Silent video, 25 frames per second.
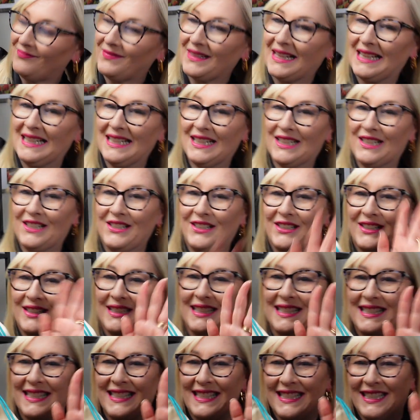Oh,
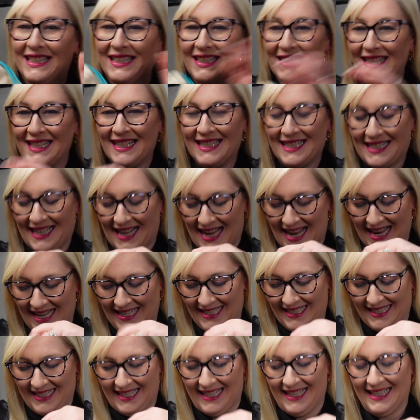it's so
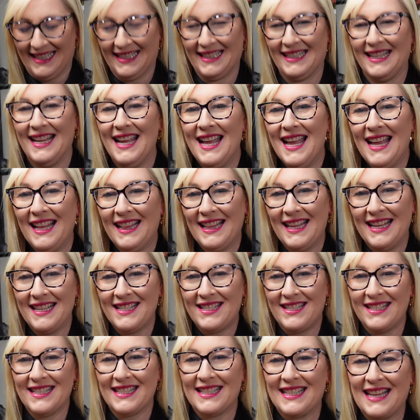exciting.
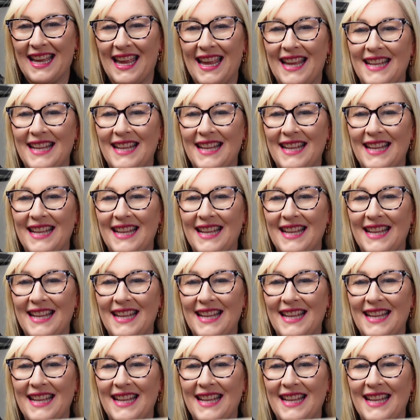Let's just get